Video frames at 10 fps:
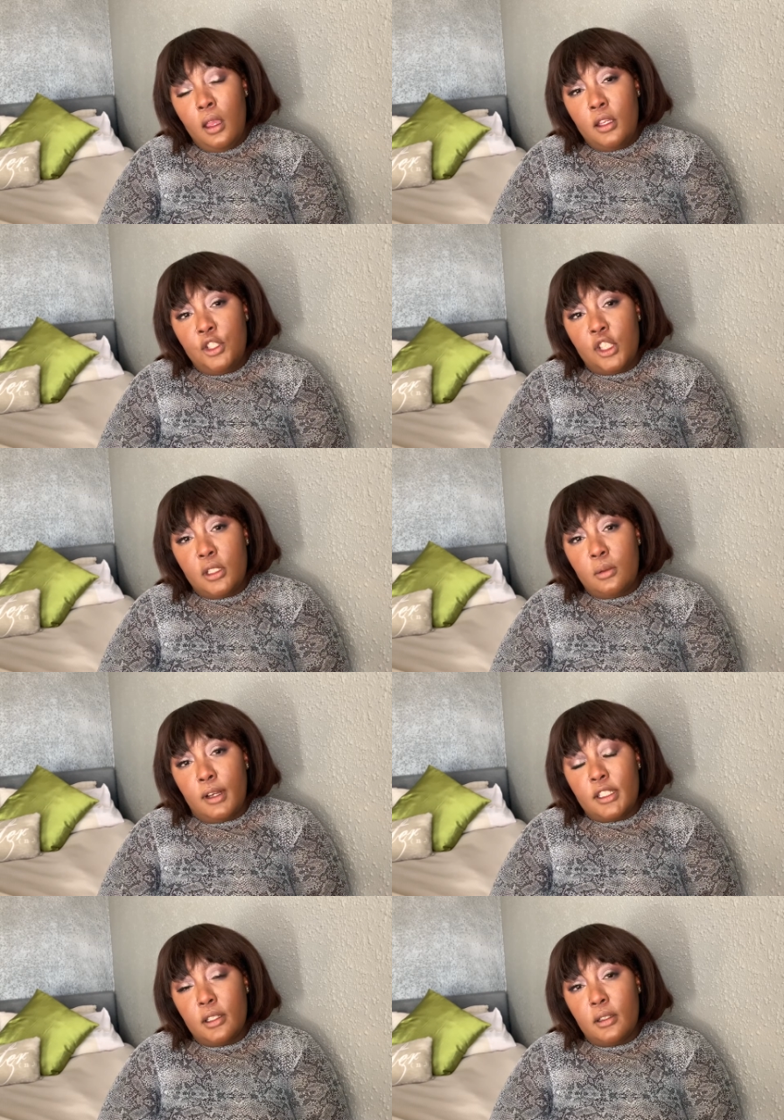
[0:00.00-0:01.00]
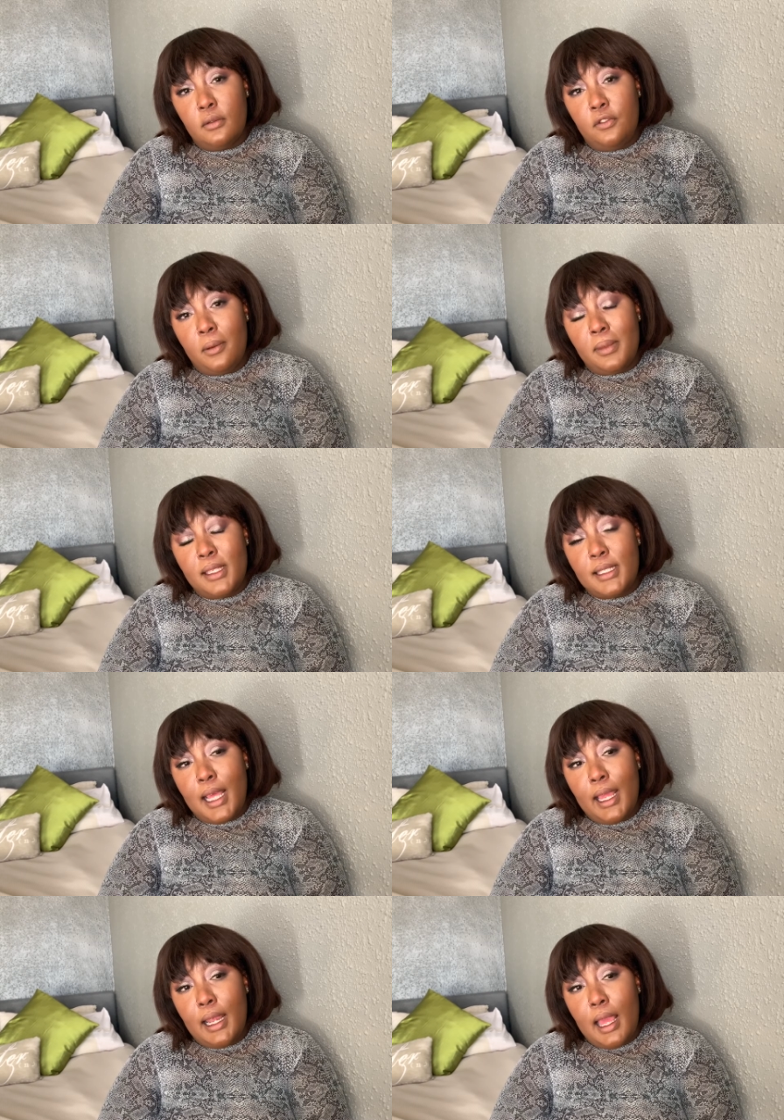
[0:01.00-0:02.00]
she's watching from the
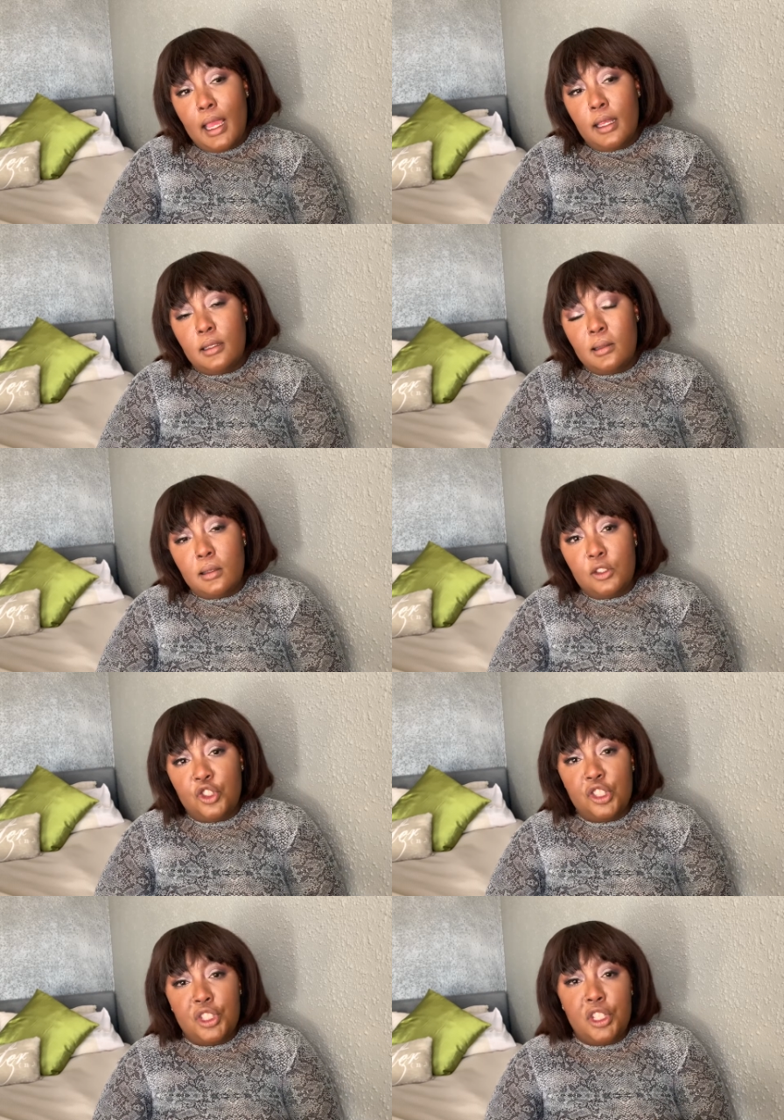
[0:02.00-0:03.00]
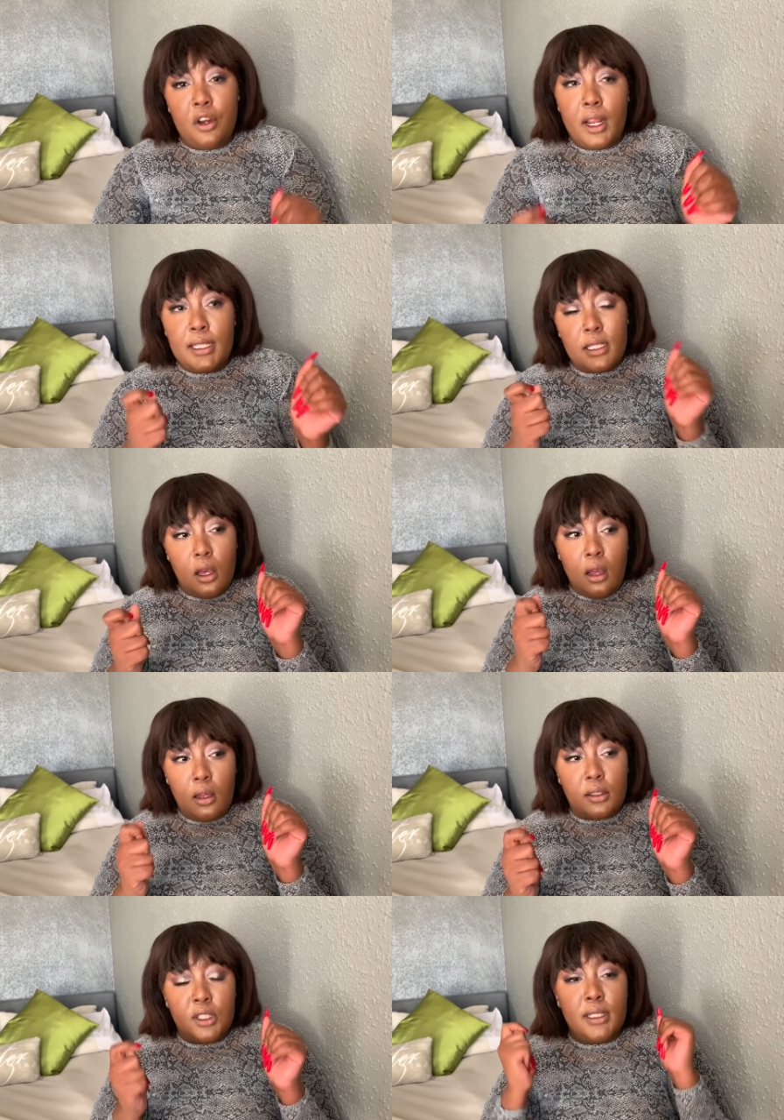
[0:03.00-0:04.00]
sidelines and she's cheering us on
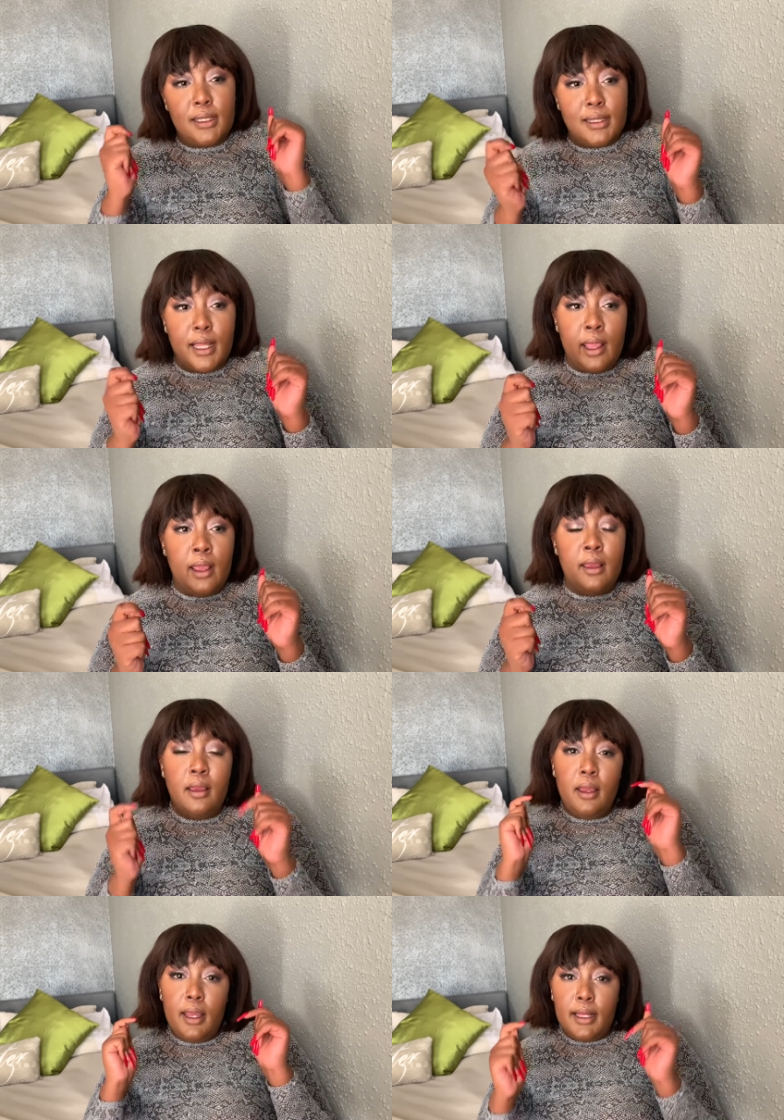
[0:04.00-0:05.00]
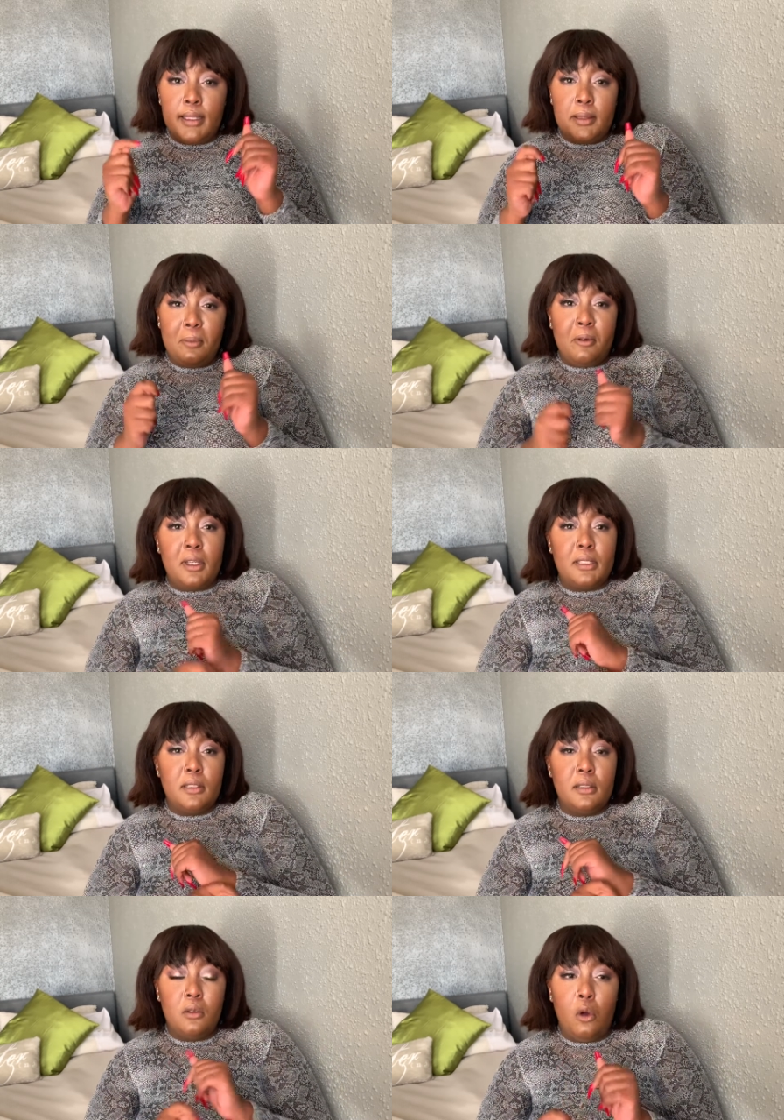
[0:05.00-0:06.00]
she's there in spirit
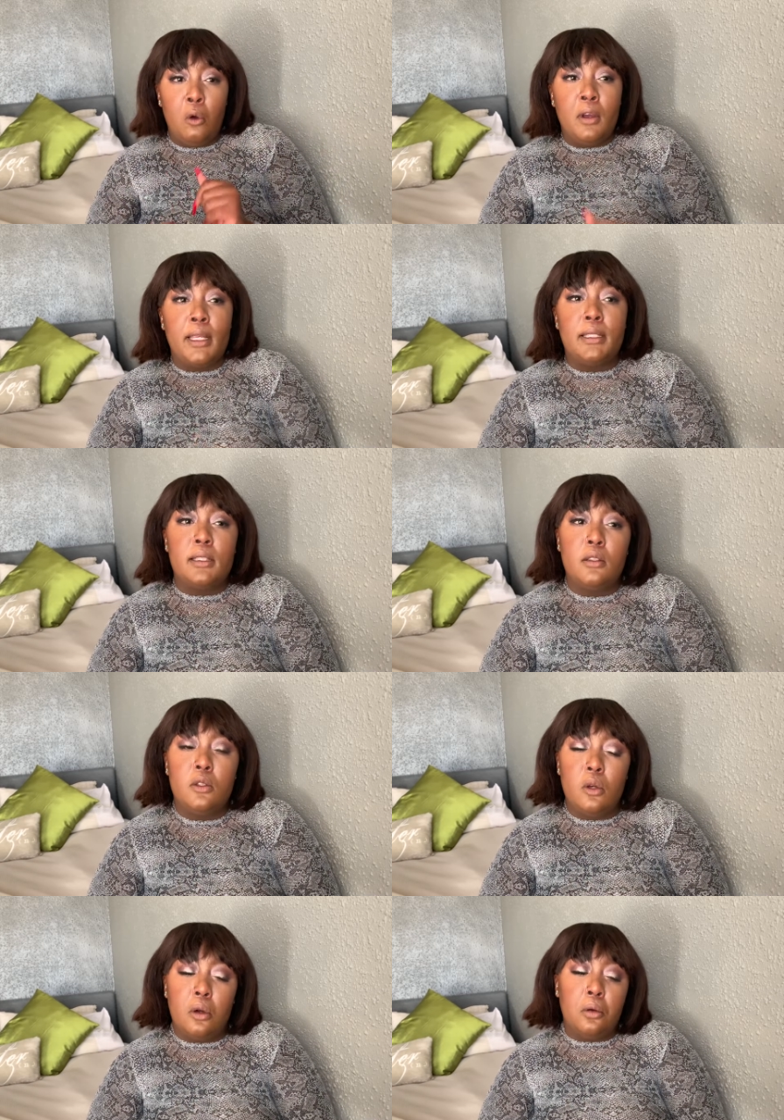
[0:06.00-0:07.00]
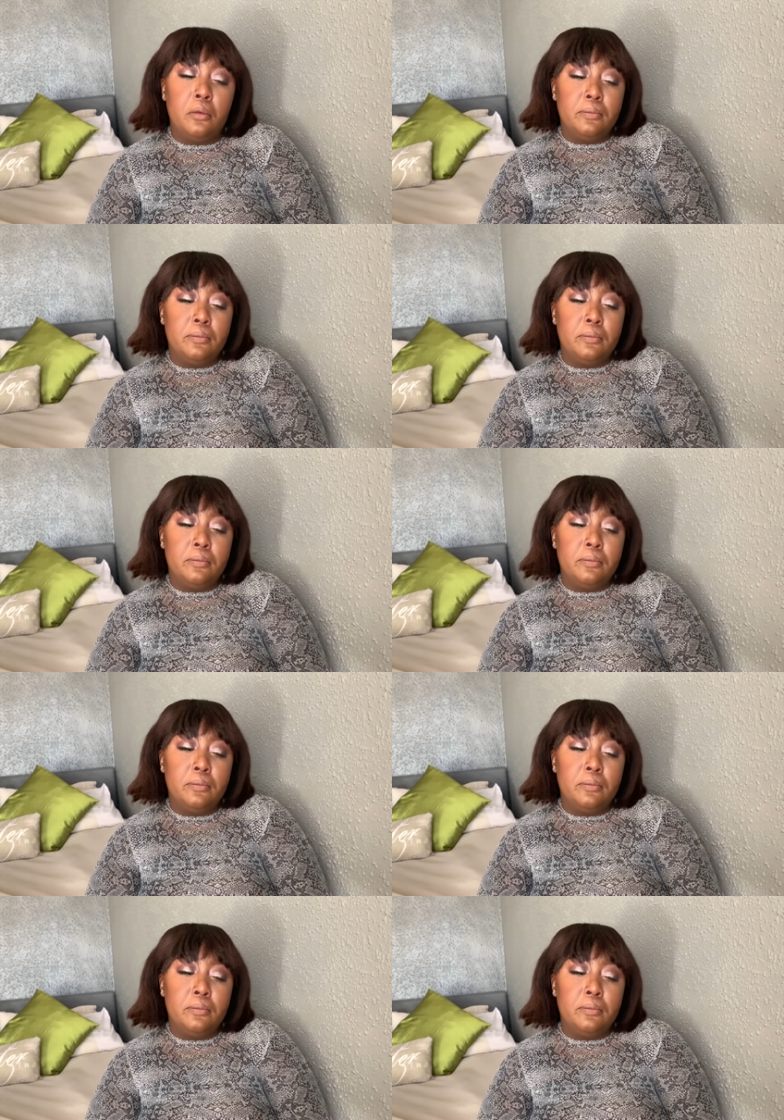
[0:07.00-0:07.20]
always so